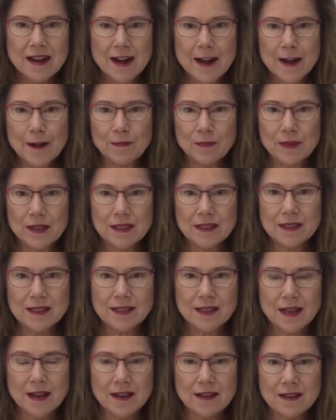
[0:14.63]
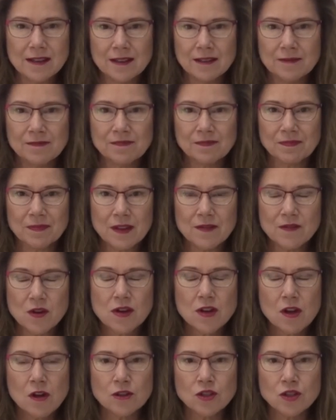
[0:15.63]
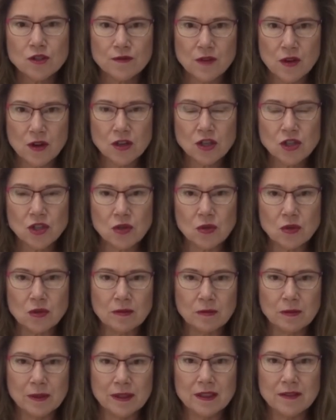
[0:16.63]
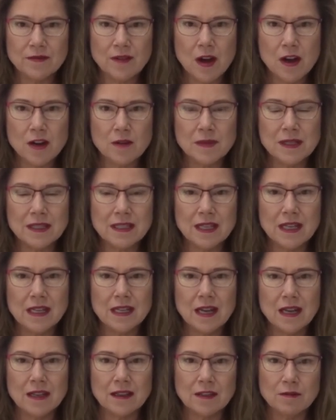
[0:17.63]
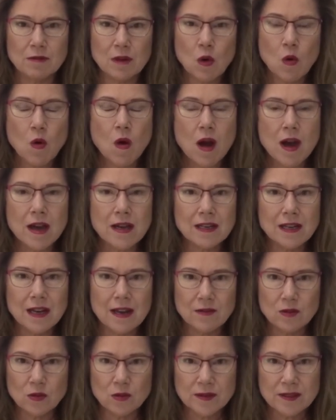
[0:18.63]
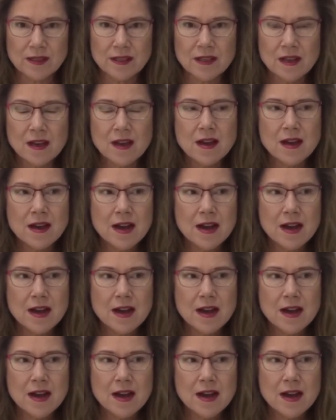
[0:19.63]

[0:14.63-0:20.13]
It's very controversial with the vitamin D and the required levels.